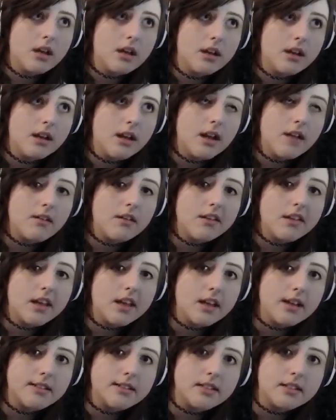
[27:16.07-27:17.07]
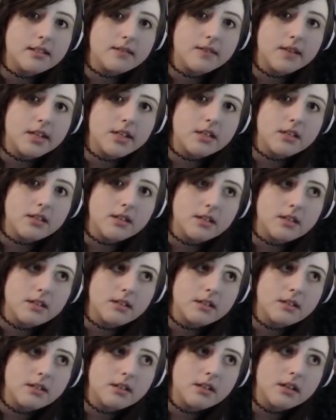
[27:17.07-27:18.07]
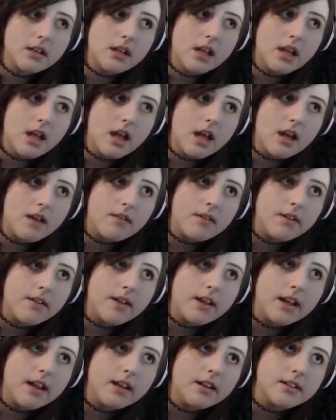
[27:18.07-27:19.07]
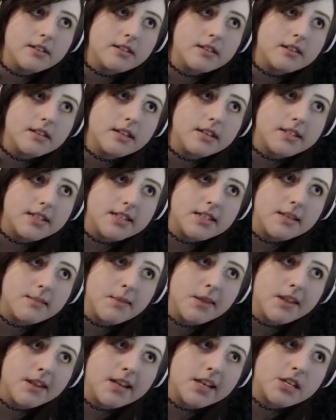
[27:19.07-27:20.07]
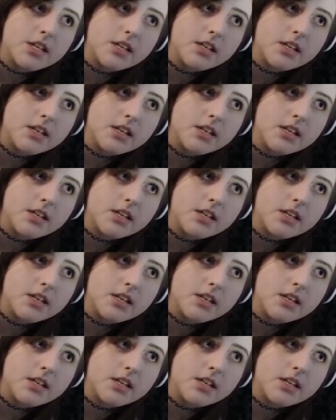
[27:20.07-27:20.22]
Everything else is fictional. Everything else is a simulation.